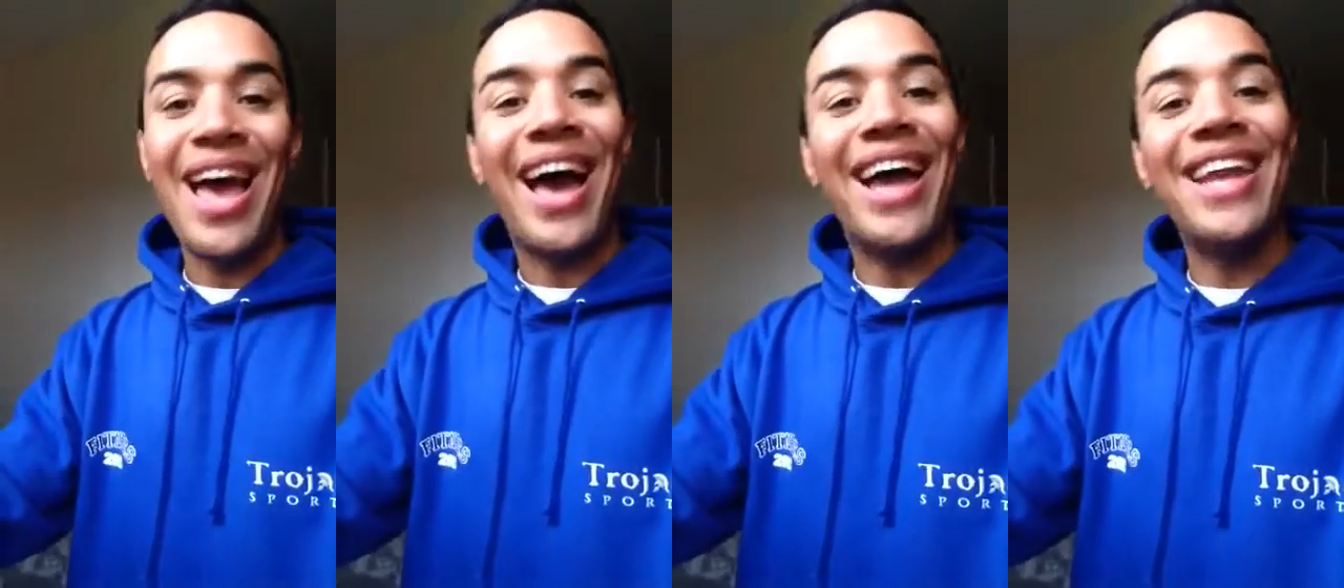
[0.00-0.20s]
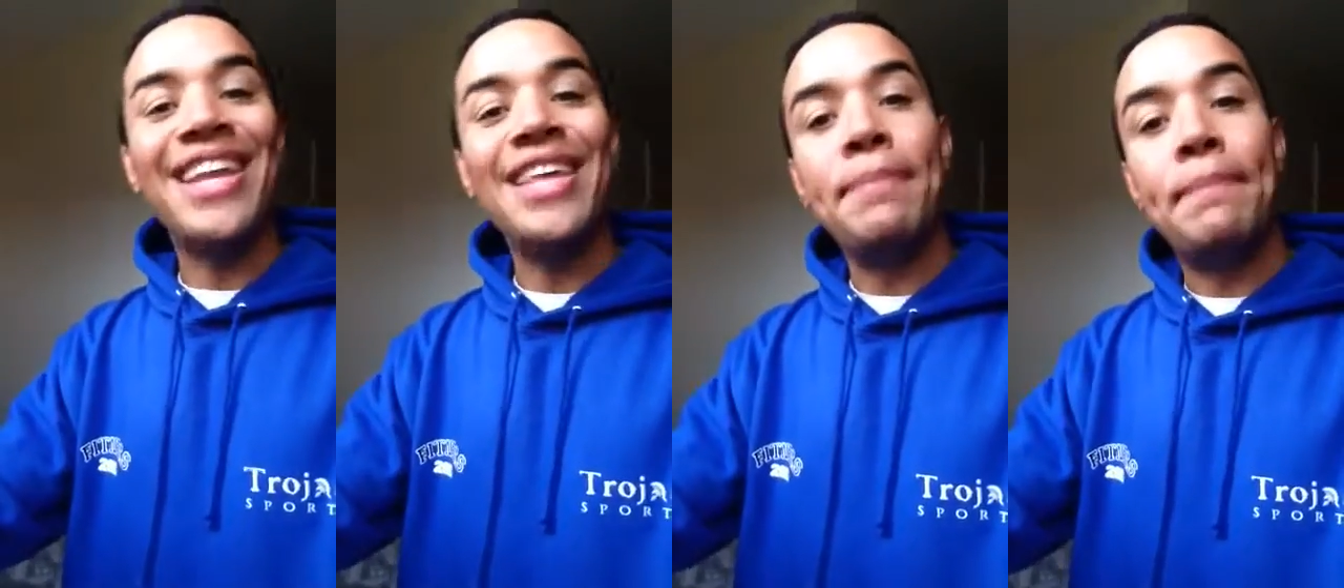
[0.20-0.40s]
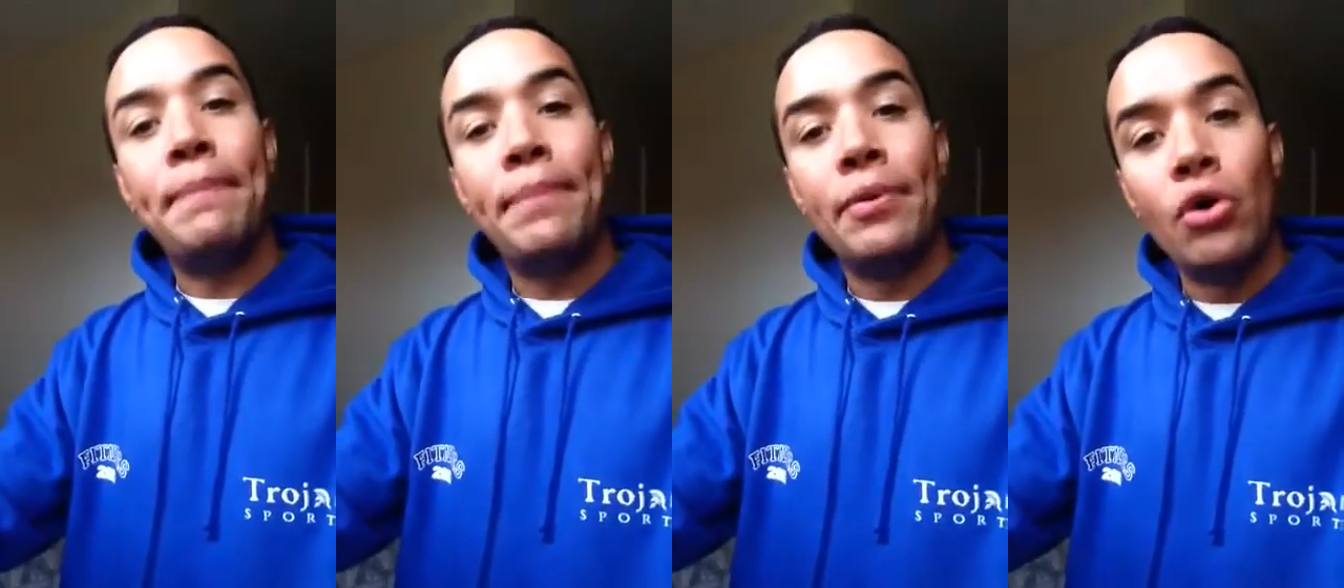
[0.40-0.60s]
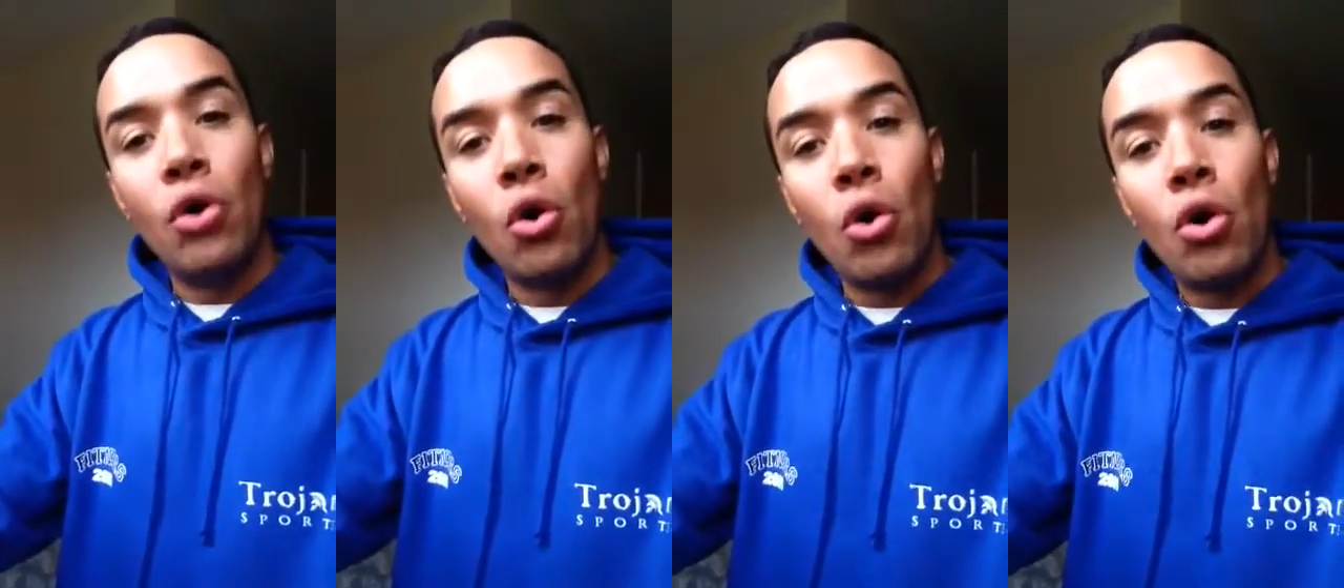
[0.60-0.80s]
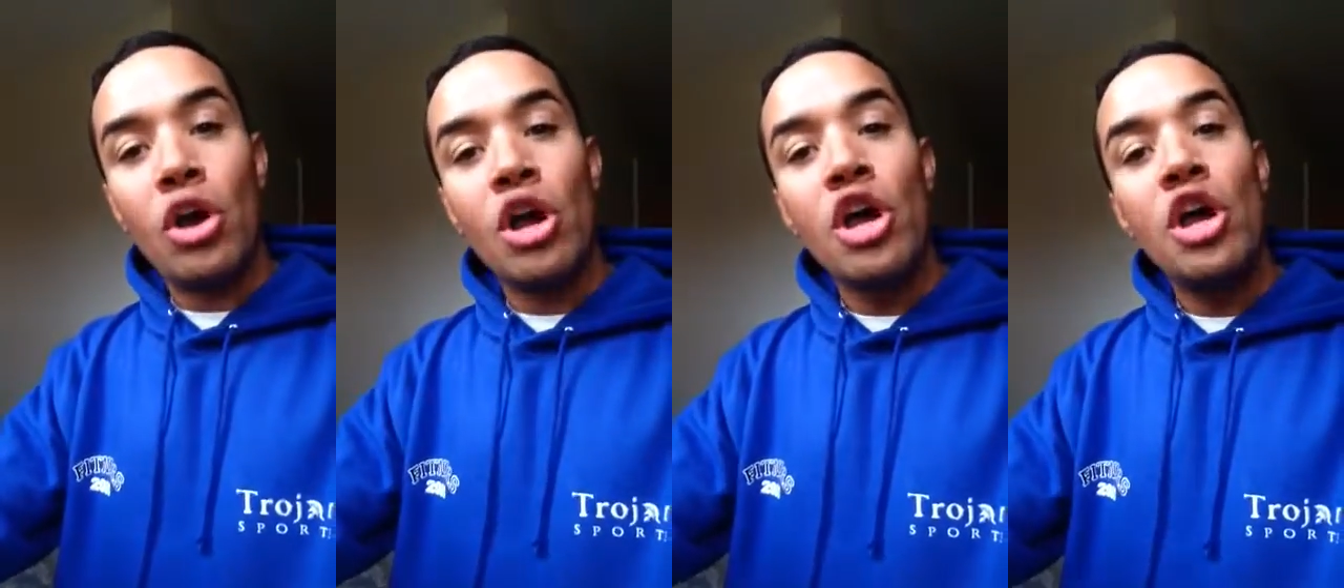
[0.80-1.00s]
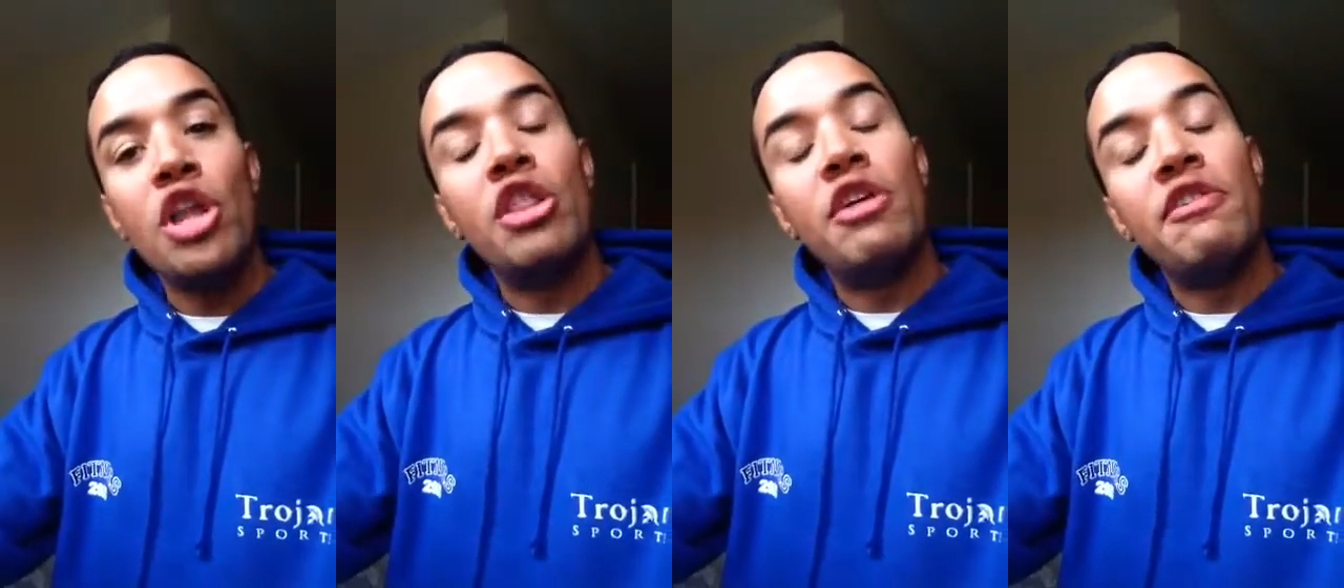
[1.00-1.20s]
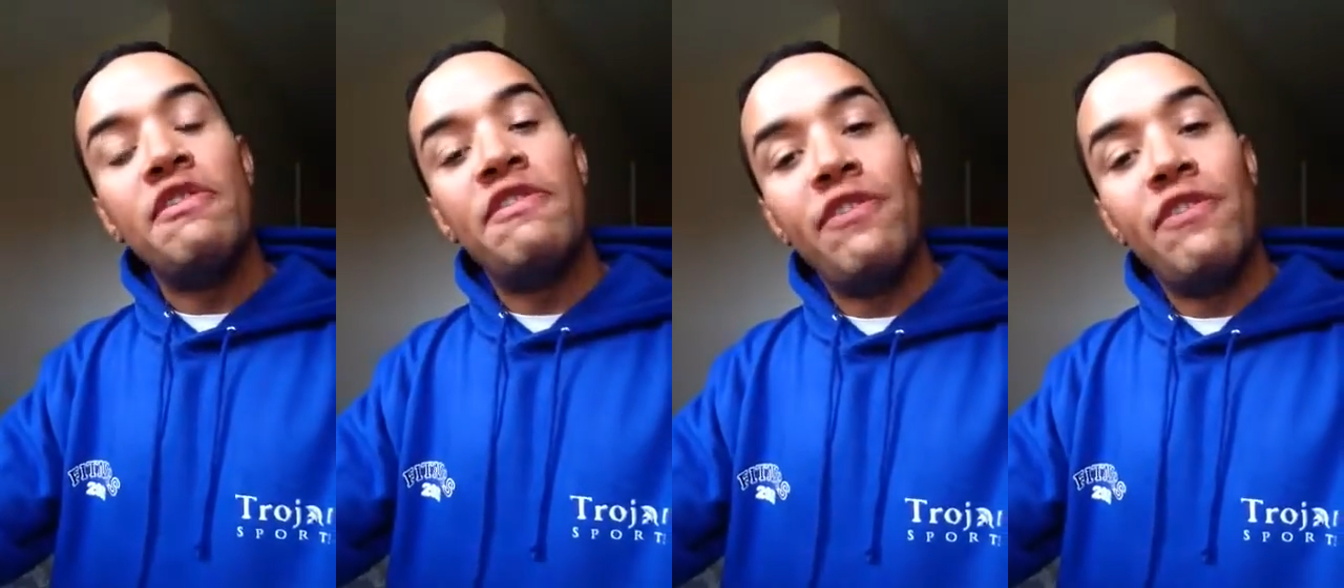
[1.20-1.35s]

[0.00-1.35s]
and he broke the